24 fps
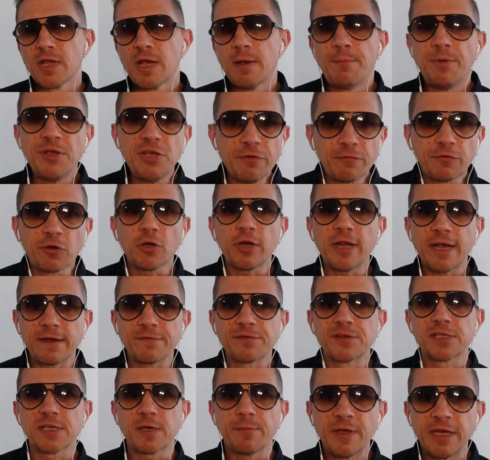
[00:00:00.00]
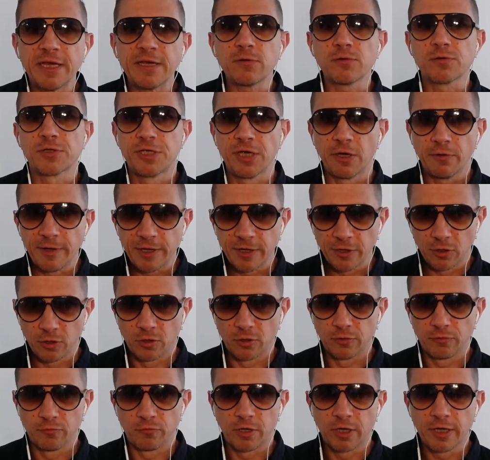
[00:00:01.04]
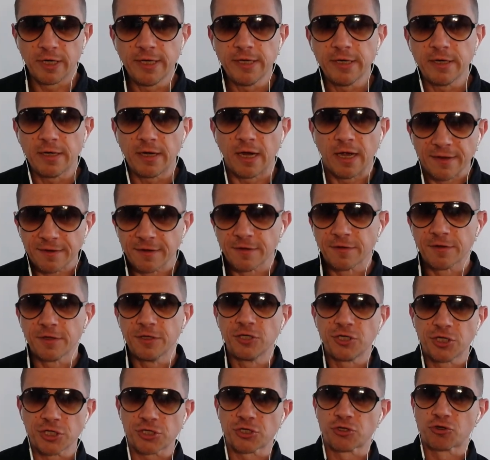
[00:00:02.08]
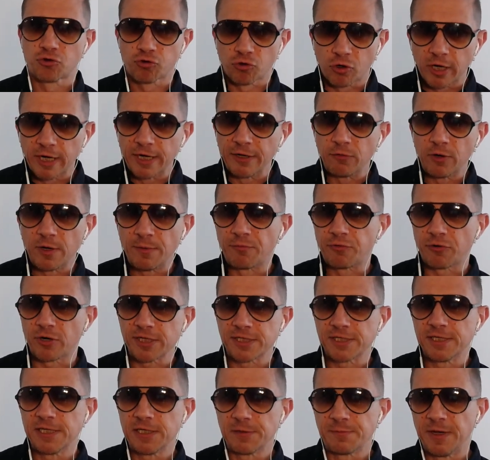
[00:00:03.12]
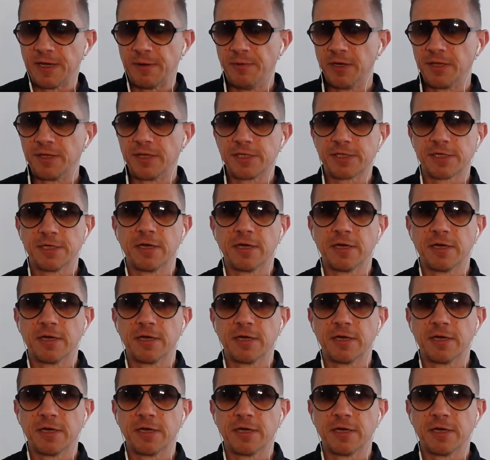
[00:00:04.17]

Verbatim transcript: But you've got to have something else going on, right? Other than just trying to impress these people in this